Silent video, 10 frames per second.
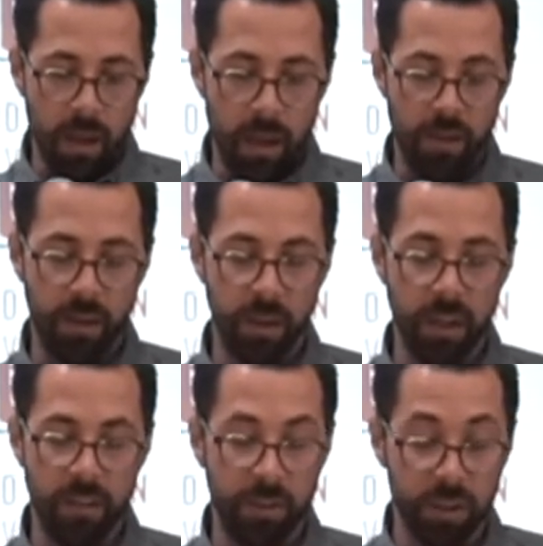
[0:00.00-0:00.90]

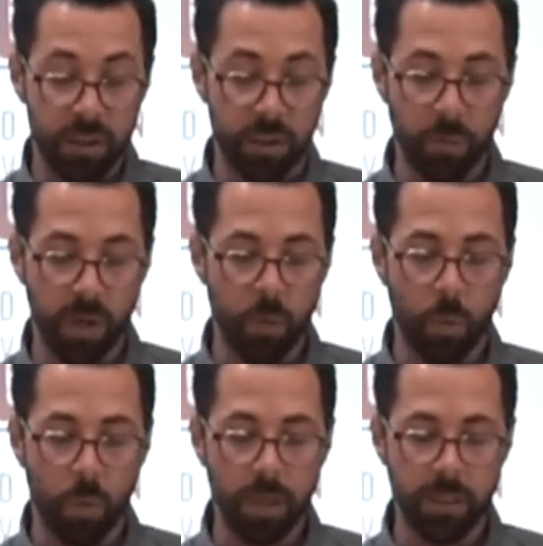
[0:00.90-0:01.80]
There's so many
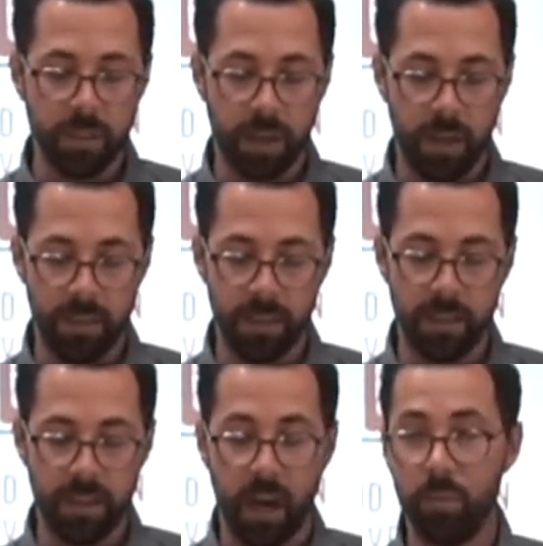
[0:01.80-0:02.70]
warning
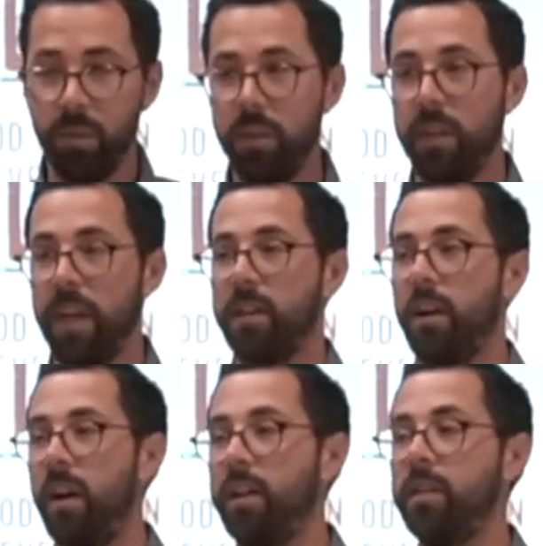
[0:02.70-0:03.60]
signs, I believe, that
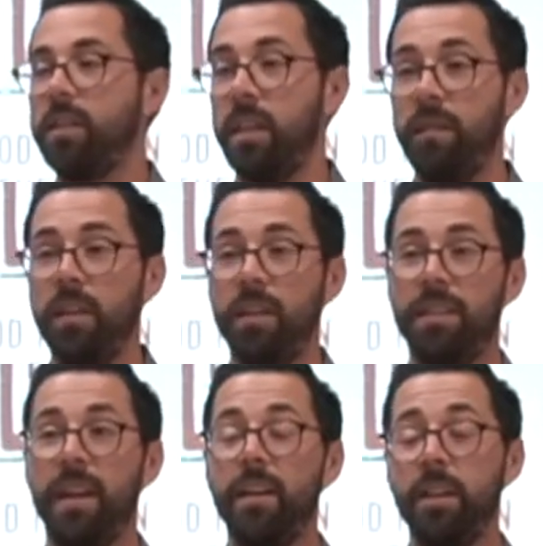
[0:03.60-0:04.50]
God is giving us
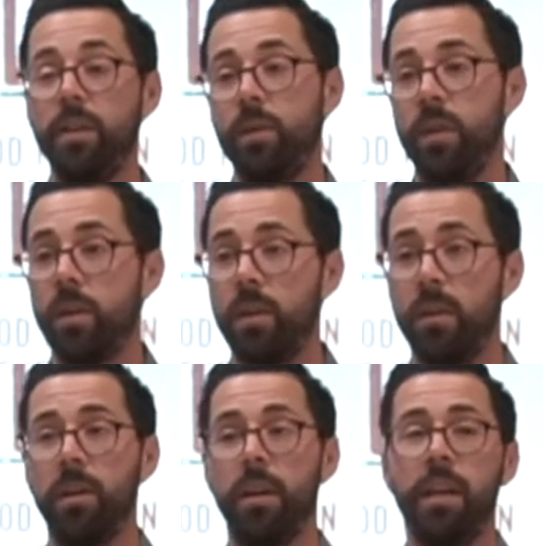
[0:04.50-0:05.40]
that his
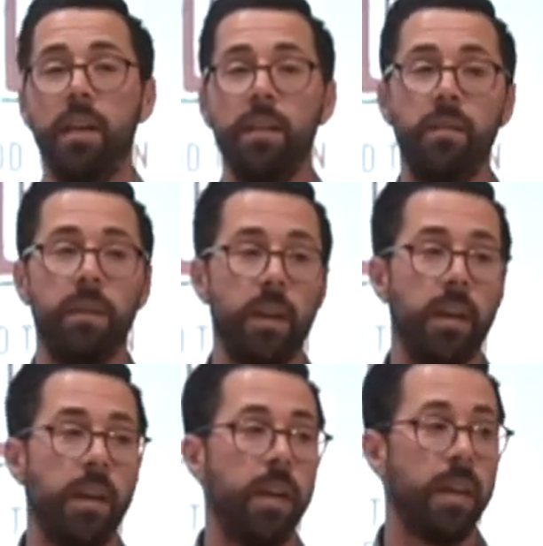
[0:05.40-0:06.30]
return is
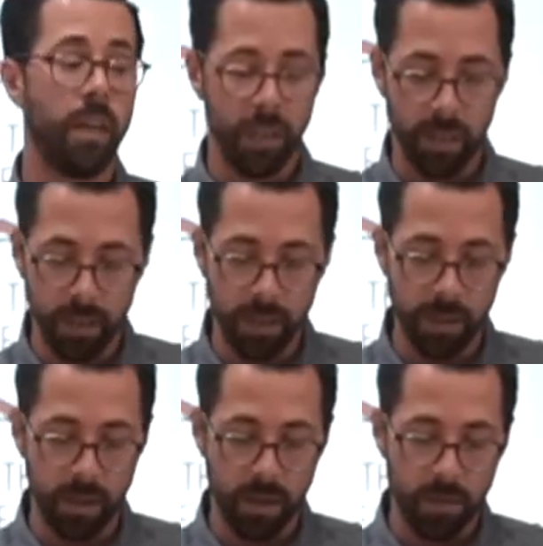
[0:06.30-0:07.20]
very
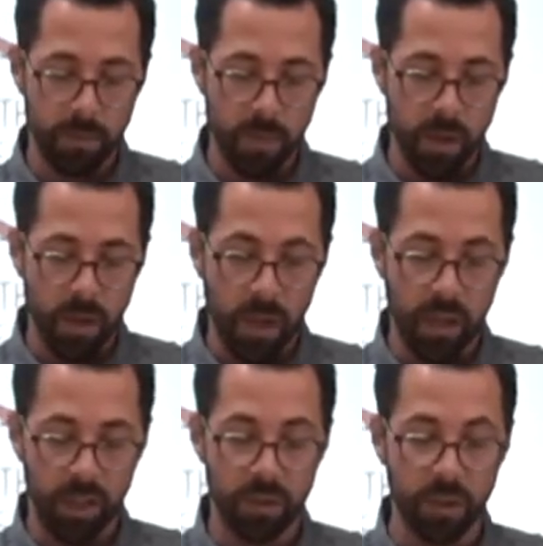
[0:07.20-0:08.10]
near.
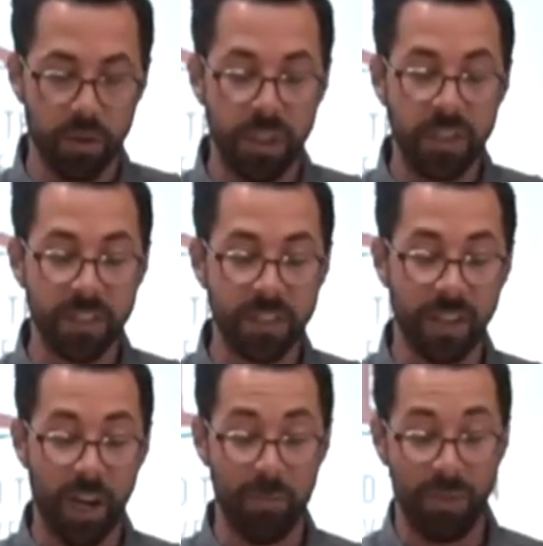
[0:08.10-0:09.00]
And so Jesus,
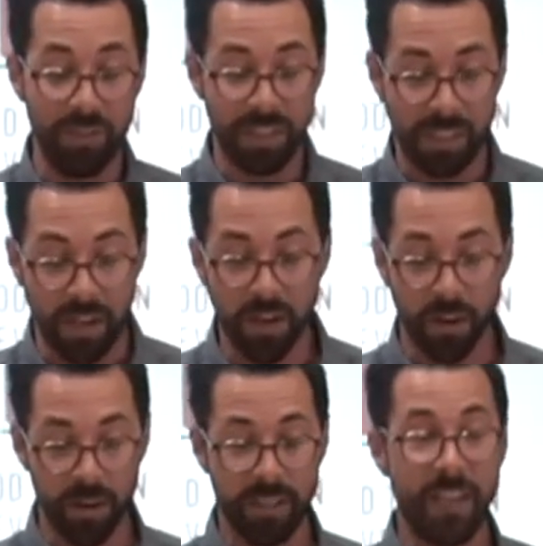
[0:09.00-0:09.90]
I believe, is getting
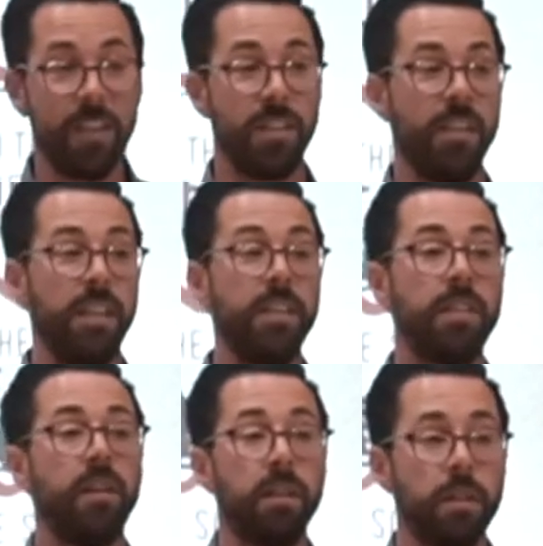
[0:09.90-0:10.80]
our attention, and he's
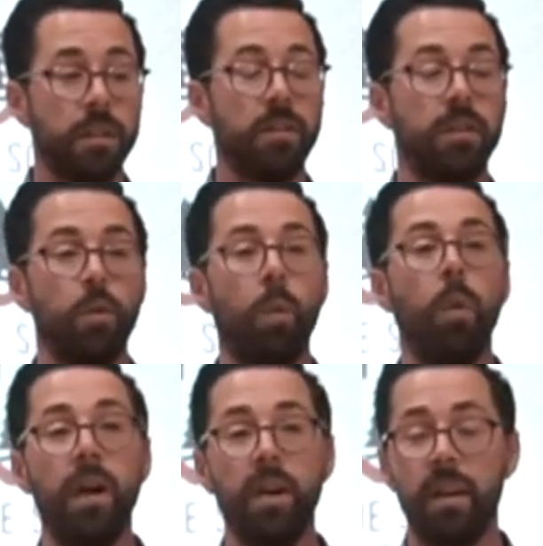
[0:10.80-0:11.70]
telling the church,
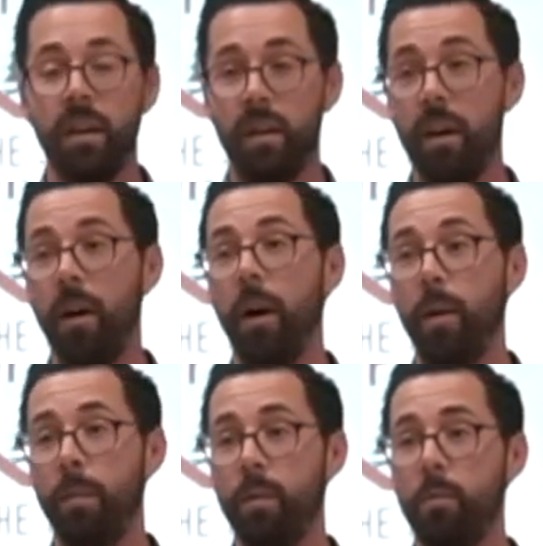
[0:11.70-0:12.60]
wake
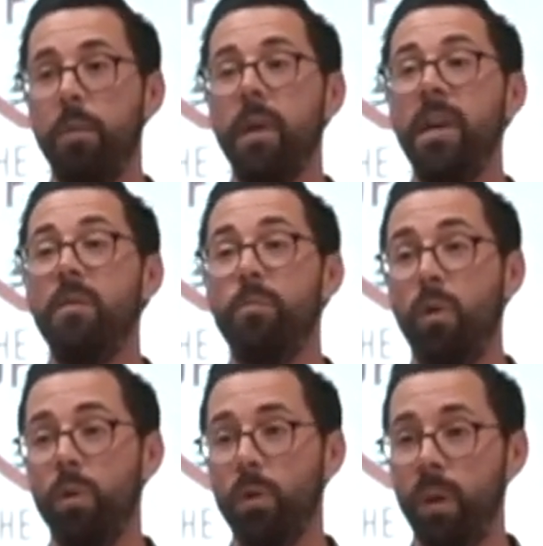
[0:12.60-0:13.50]
up. Be
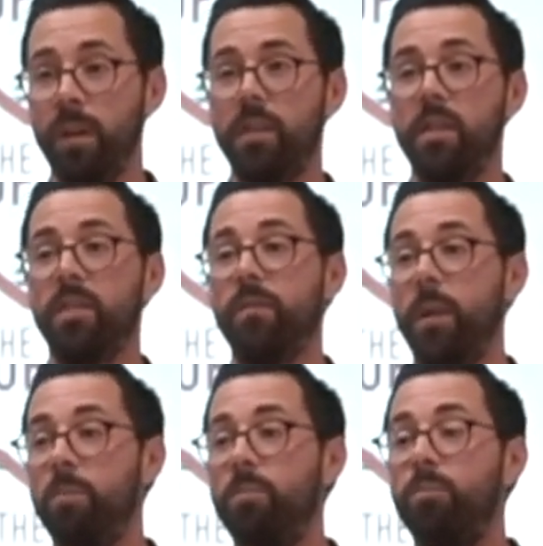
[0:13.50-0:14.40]
bold witnesses of
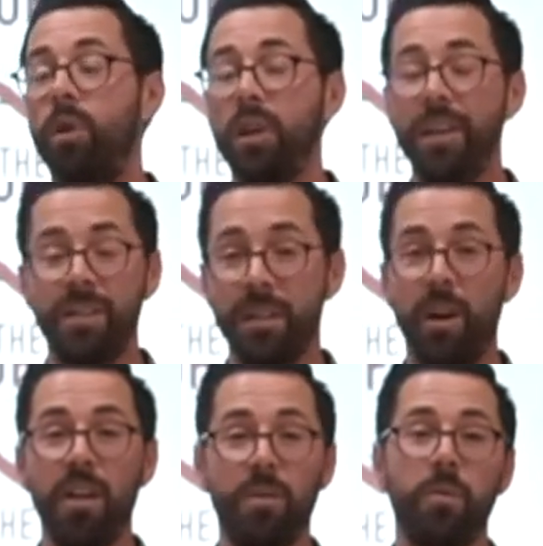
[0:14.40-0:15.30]
me. Preach the
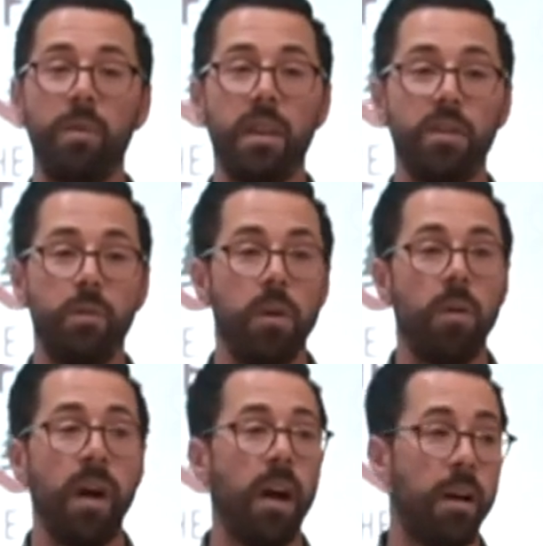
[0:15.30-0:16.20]
gospel, because we
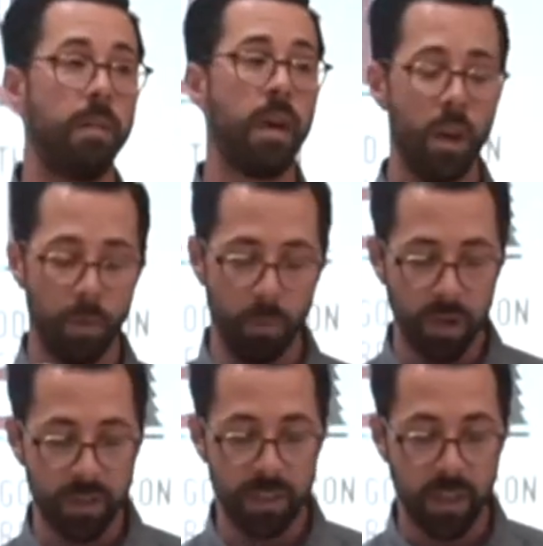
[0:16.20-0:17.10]
don't have
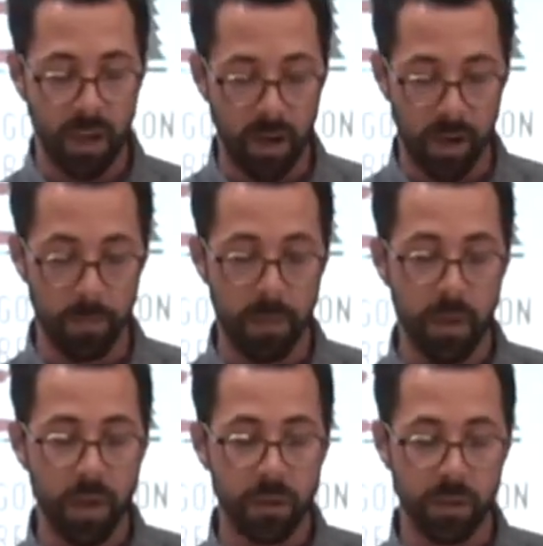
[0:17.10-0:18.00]
much time
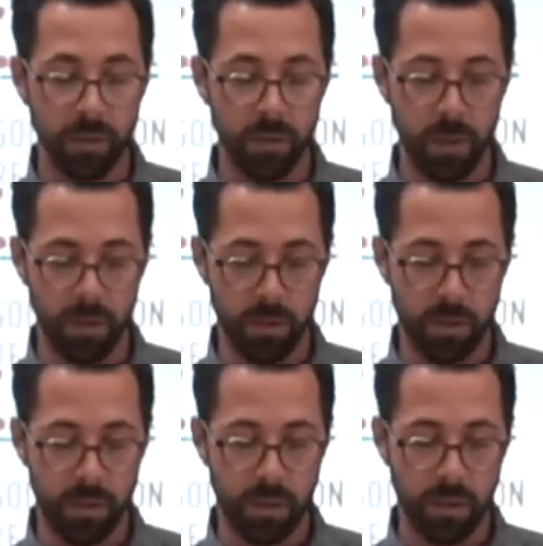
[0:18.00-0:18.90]
to
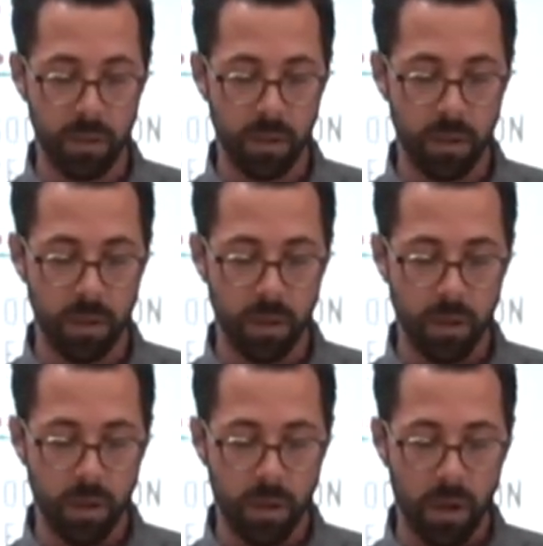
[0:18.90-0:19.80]
lose.
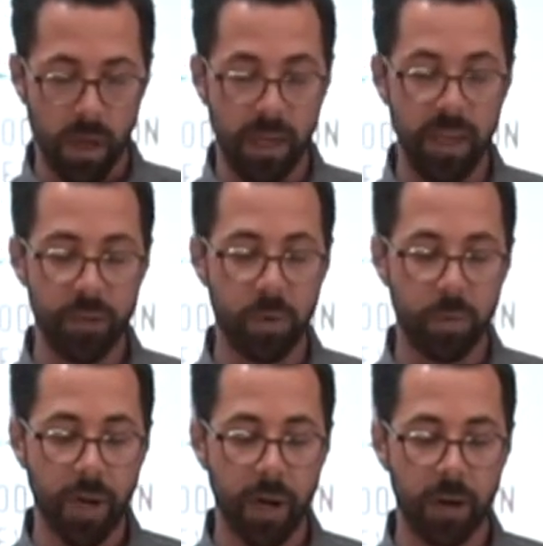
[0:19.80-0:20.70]
And he's
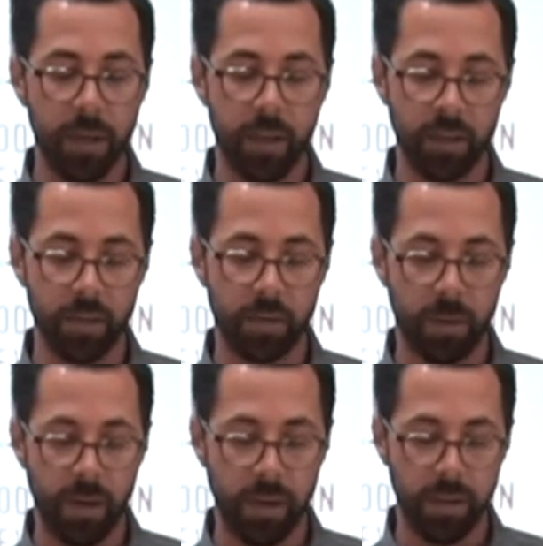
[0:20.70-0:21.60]
preparing us
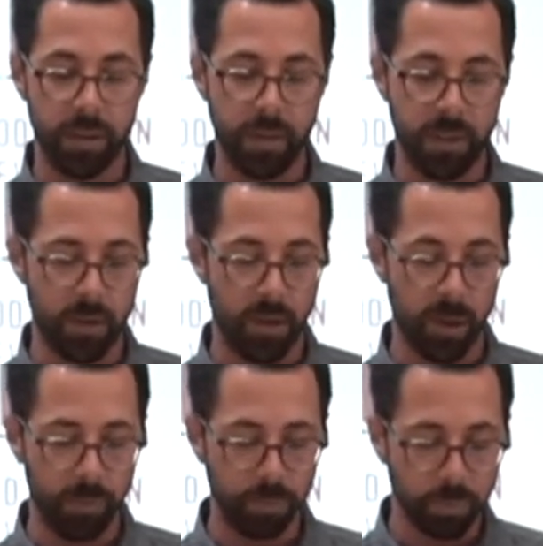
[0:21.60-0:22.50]
for his
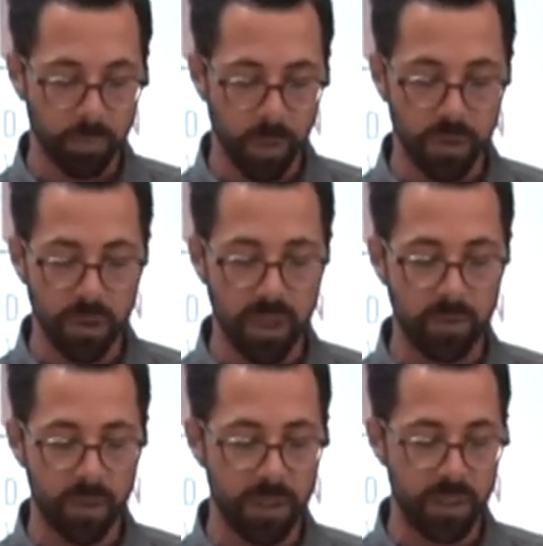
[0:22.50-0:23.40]
return. Let's look at
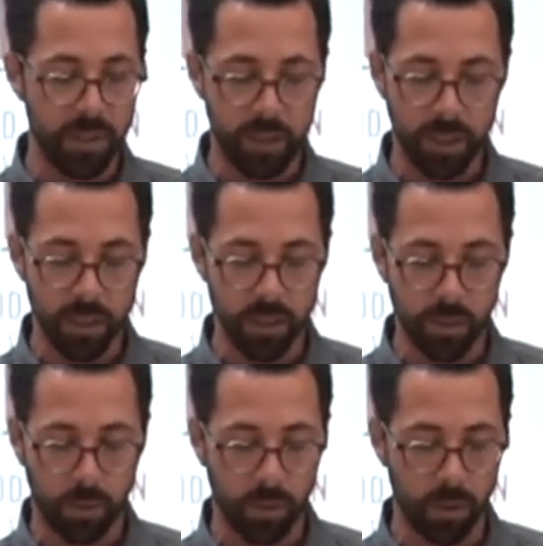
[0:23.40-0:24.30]
verses 6
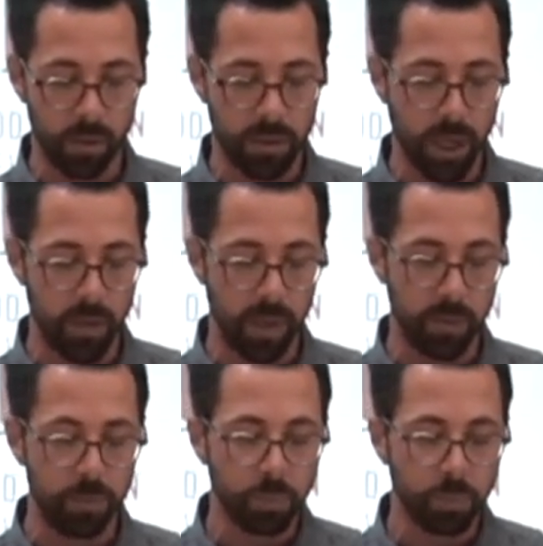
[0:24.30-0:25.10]
through 7.